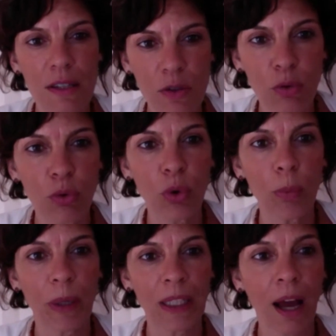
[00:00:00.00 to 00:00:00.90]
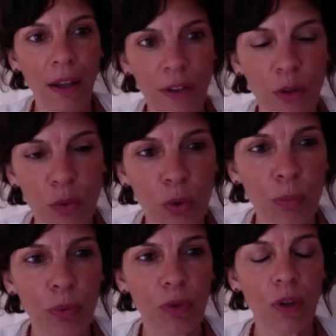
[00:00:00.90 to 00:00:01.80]
group and other
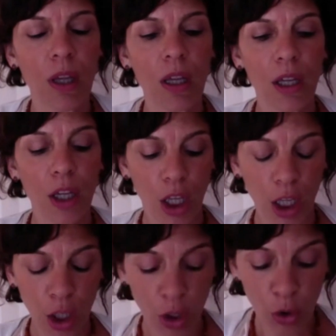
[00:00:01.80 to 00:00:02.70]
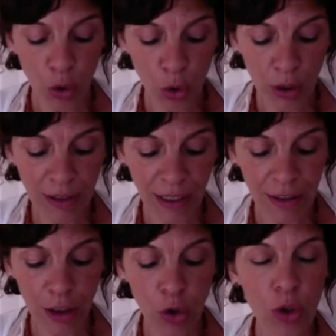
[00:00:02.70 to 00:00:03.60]
groups that
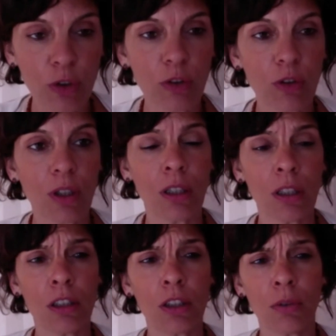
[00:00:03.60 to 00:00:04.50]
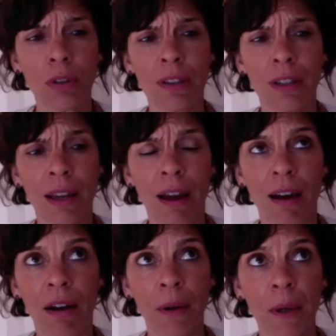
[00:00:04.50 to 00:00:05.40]
looks, they
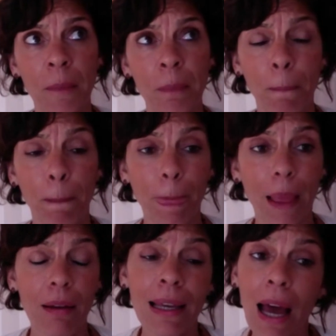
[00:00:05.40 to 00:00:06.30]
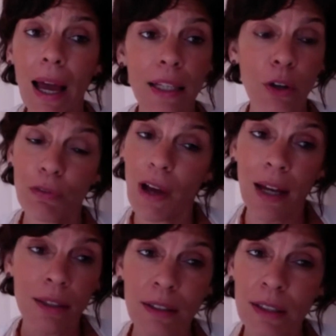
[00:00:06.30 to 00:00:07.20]
are kind of
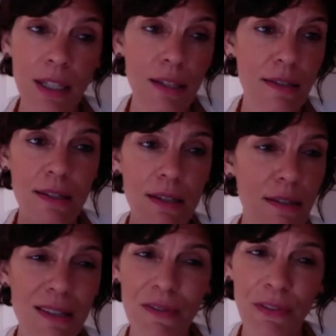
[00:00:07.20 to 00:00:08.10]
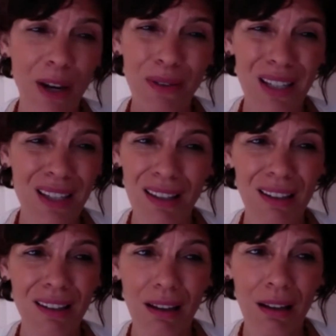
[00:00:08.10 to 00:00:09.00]
anarchists. This is a very